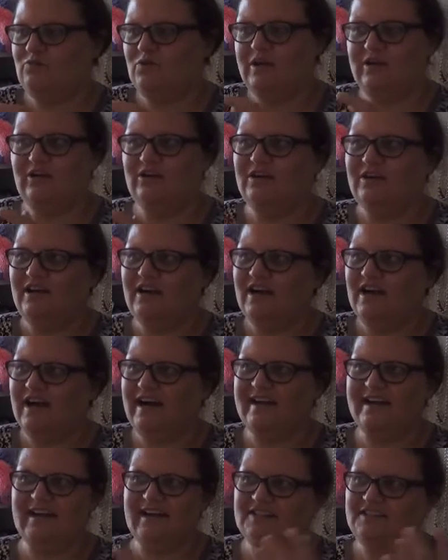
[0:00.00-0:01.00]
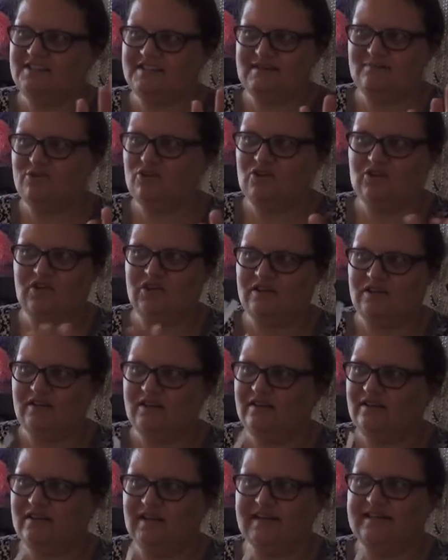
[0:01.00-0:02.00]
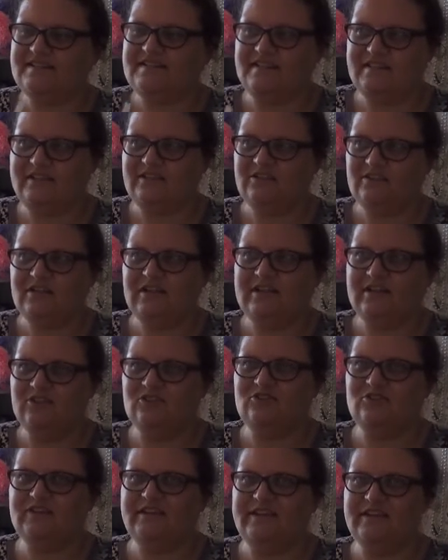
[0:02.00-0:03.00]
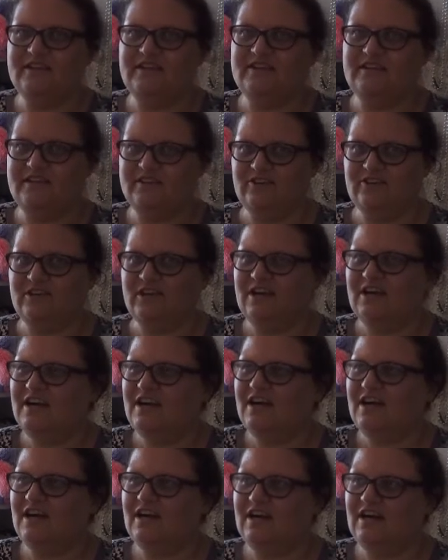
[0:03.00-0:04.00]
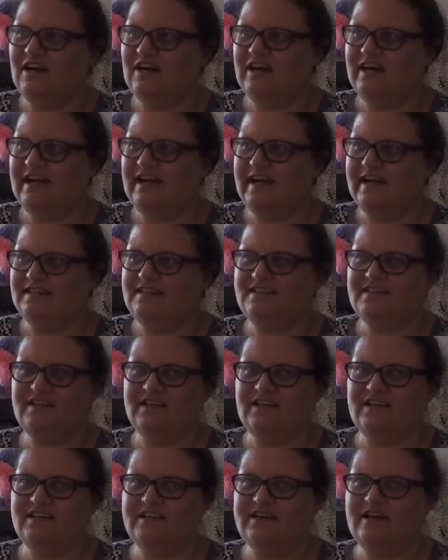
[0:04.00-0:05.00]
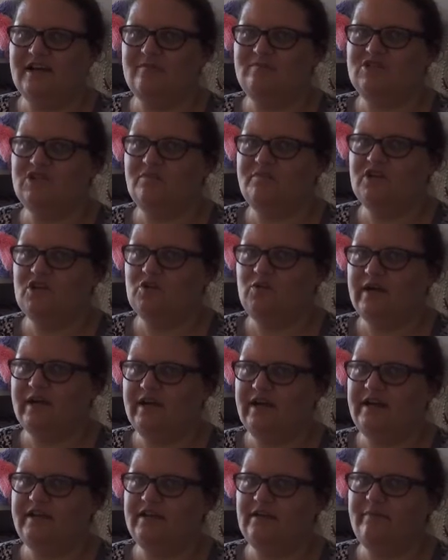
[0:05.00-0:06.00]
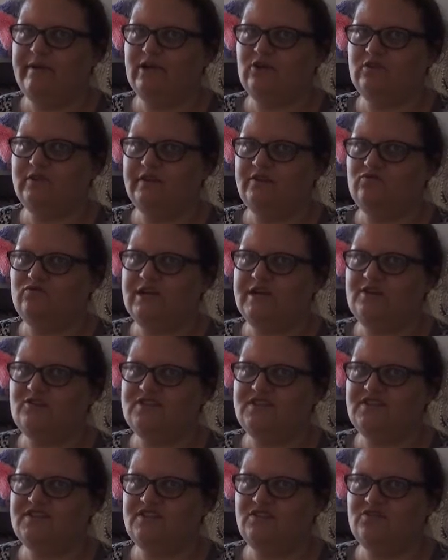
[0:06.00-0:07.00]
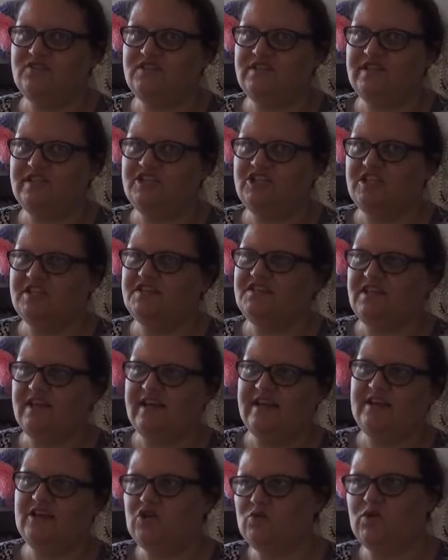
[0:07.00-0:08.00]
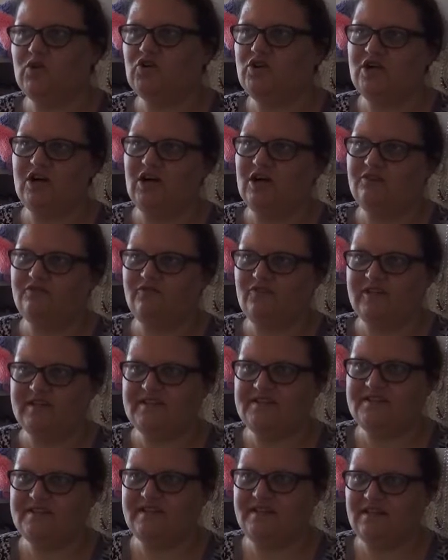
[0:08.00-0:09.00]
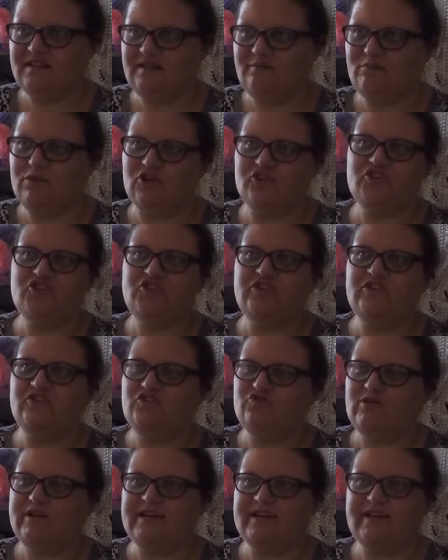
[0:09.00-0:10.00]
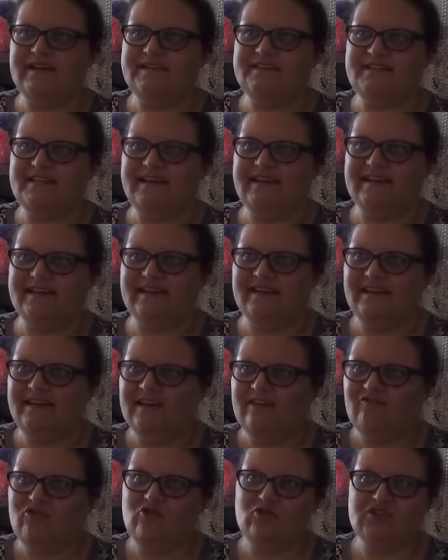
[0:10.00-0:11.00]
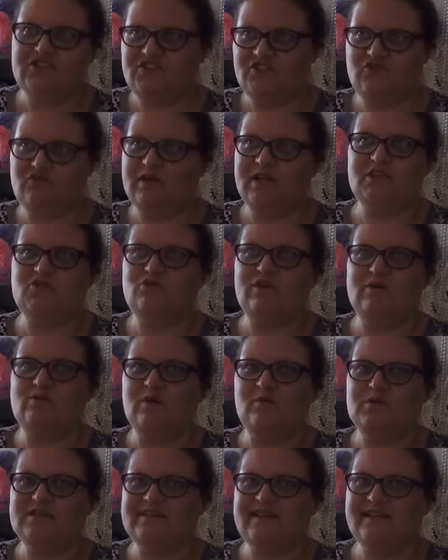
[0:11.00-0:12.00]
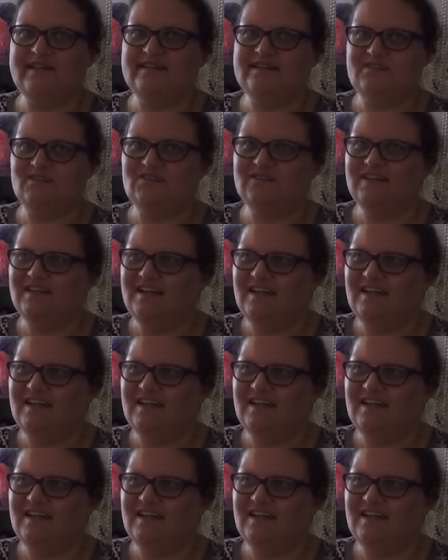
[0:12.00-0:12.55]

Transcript: well, I got this book uh, last year, uh, early in the year, uh, at uh, the MWA, the Maryland Writers Association's annual conference, March 2019. Of course, the 2021 was canceled.